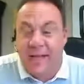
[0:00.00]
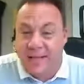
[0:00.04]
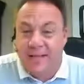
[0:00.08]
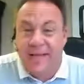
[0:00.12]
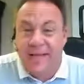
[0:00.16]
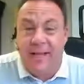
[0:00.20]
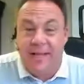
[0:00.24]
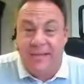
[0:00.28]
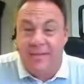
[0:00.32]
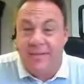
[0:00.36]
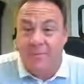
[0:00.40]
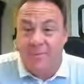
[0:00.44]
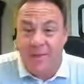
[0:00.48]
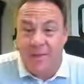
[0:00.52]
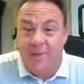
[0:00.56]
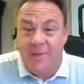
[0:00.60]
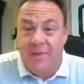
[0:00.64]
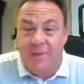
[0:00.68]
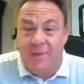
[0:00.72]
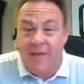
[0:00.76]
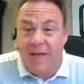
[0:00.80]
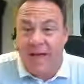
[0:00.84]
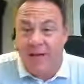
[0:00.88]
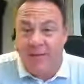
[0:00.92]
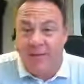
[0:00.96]
They take some
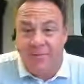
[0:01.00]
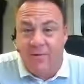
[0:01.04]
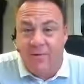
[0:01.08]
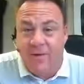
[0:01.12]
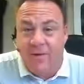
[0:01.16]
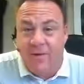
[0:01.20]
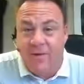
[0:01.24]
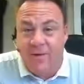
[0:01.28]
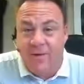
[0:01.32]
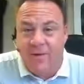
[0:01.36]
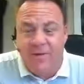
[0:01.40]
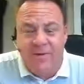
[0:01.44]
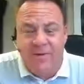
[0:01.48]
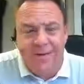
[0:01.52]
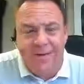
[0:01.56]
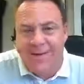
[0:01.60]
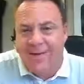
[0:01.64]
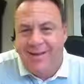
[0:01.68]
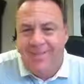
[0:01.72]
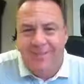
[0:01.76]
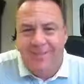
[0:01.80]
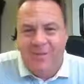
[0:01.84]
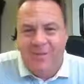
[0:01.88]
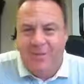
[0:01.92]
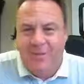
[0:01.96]
people down for good,
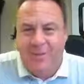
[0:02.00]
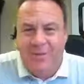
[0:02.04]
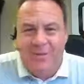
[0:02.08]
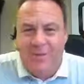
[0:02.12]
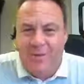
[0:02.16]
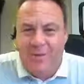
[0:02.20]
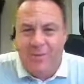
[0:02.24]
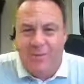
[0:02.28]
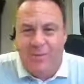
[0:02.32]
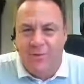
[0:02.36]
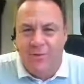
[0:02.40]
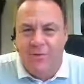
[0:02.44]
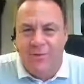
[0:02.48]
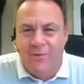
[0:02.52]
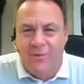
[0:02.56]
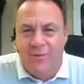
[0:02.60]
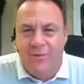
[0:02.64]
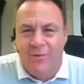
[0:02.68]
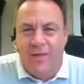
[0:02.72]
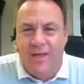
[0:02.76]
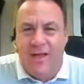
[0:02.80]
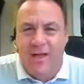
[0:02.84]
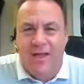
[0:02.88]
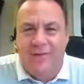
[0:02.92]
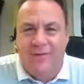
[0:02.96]
but for
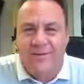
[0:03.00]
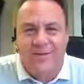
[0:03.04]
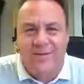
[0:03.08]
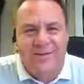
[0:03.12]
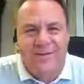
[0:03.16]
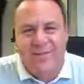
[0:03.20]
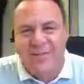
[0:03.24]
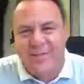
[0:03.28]
the players,